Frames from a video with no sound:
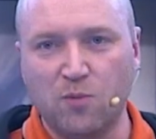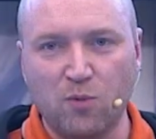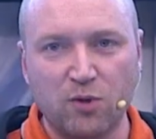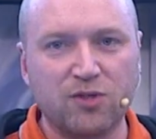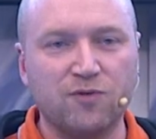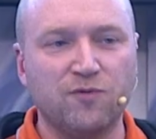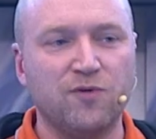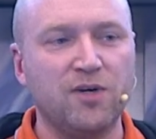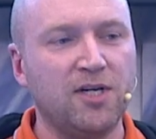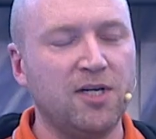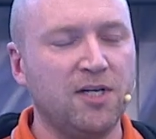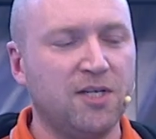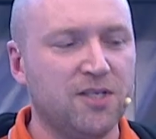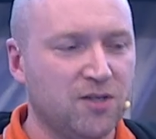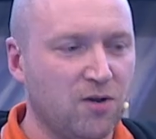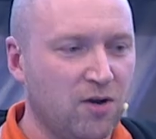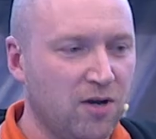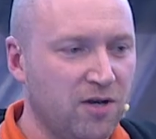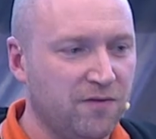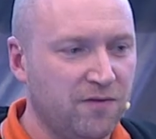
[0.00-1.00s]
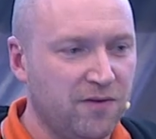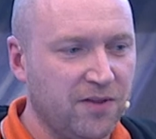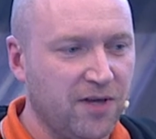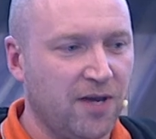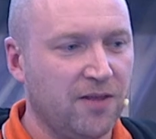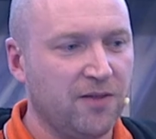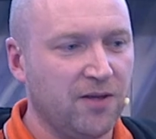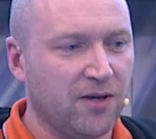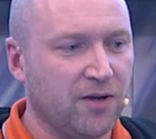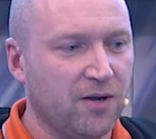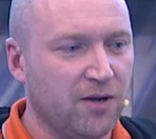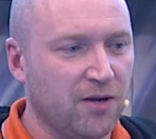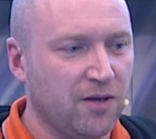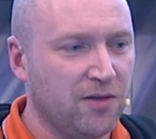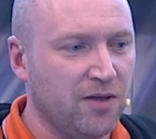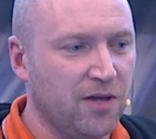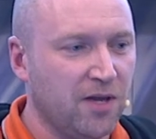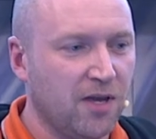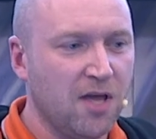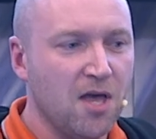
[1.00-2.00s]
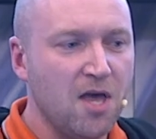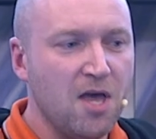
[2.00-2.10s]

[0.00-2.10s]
wasn't really designed for that kind of thing.